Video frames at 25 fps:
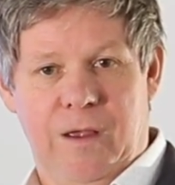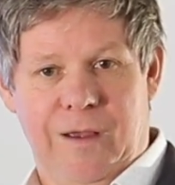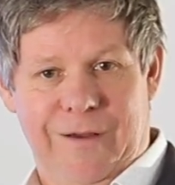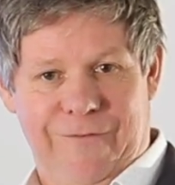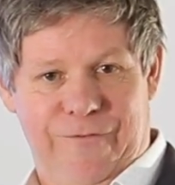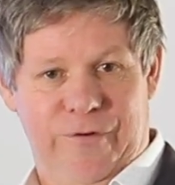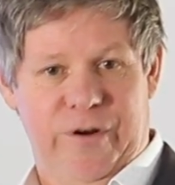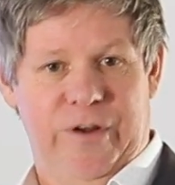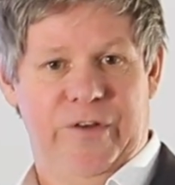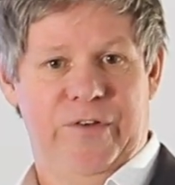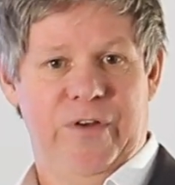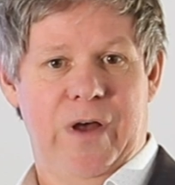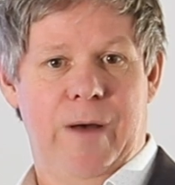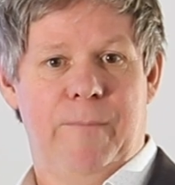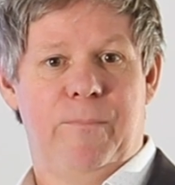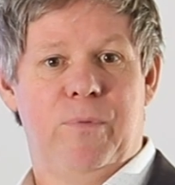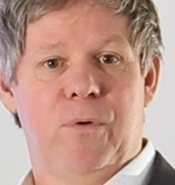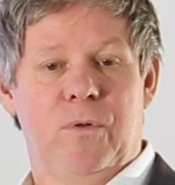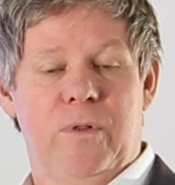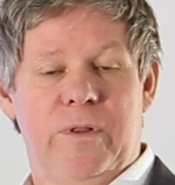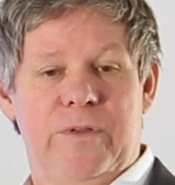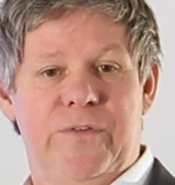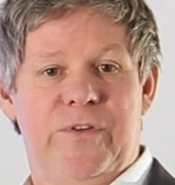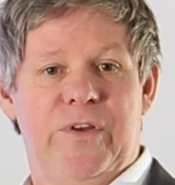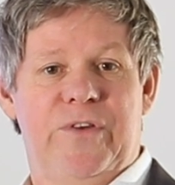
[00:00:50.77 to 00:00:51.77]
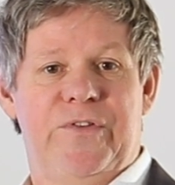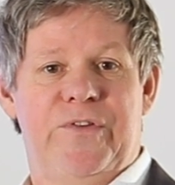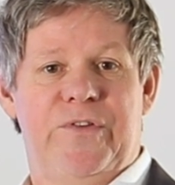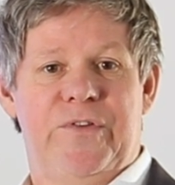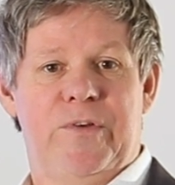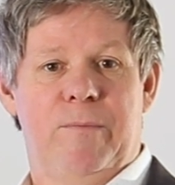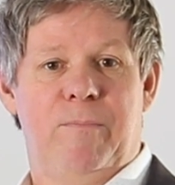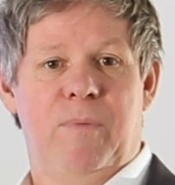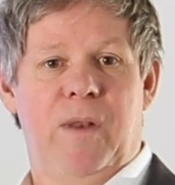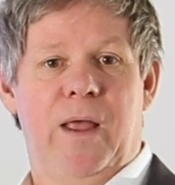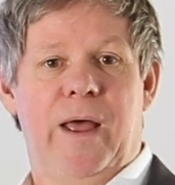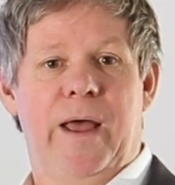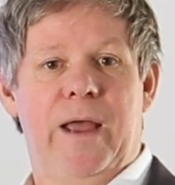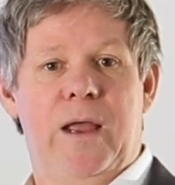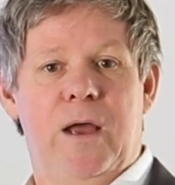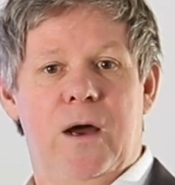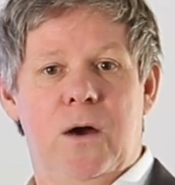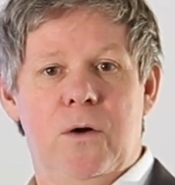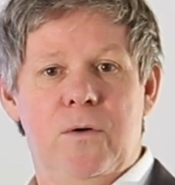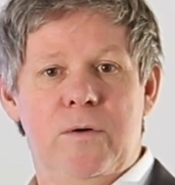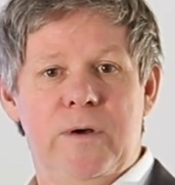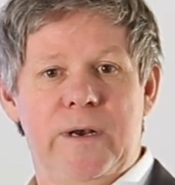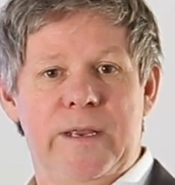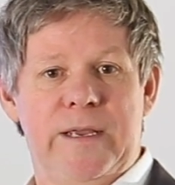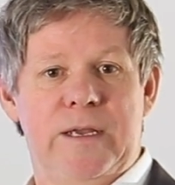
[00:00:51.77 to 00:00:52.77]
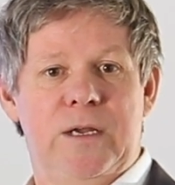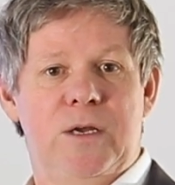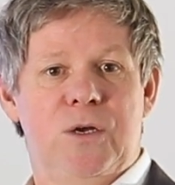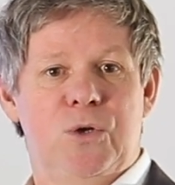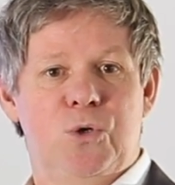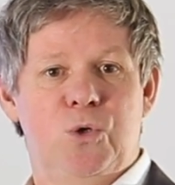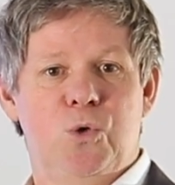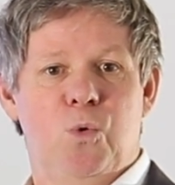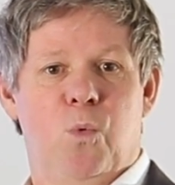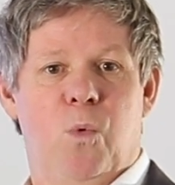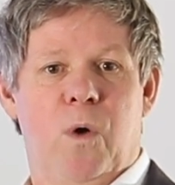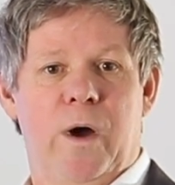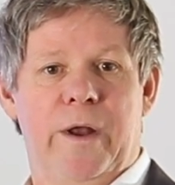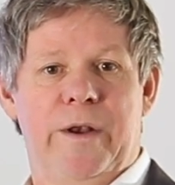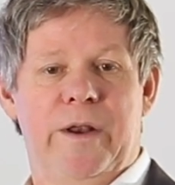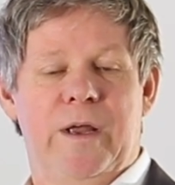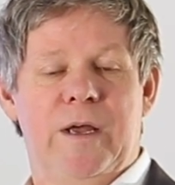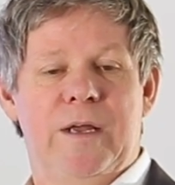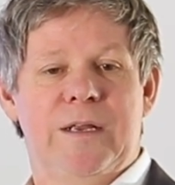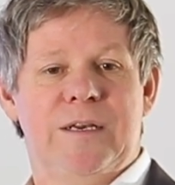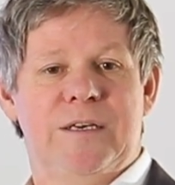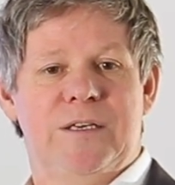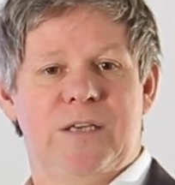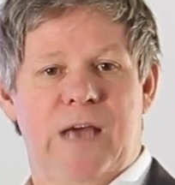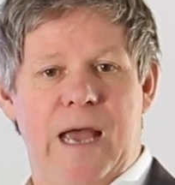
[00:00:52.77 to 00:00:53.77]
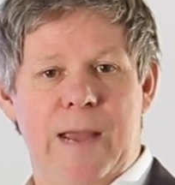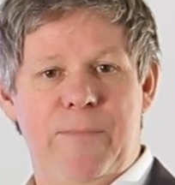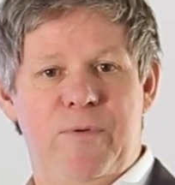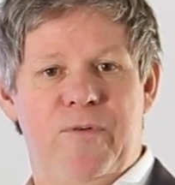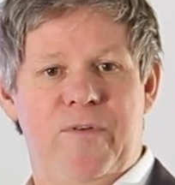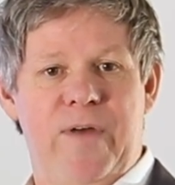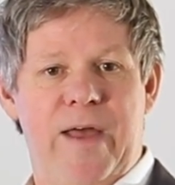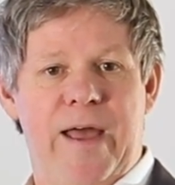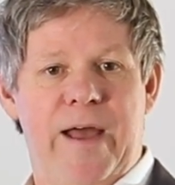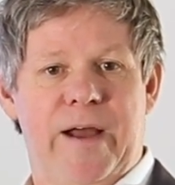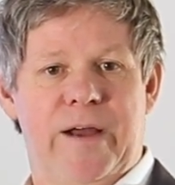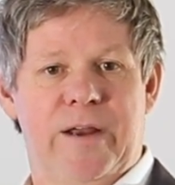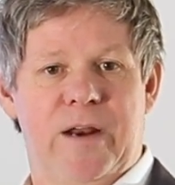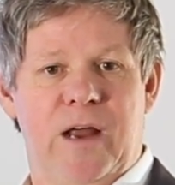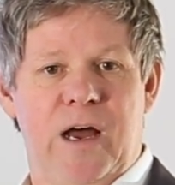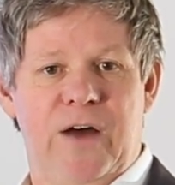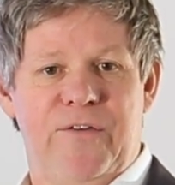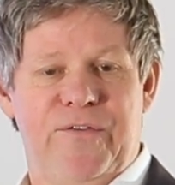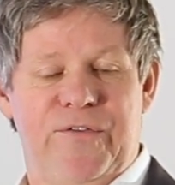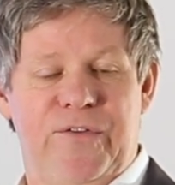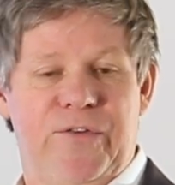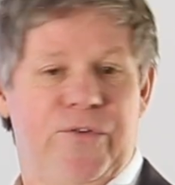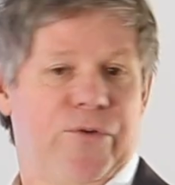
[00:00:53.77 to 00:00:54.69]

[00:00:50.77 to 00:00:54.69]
For example, does this apply only to one type of aircraft,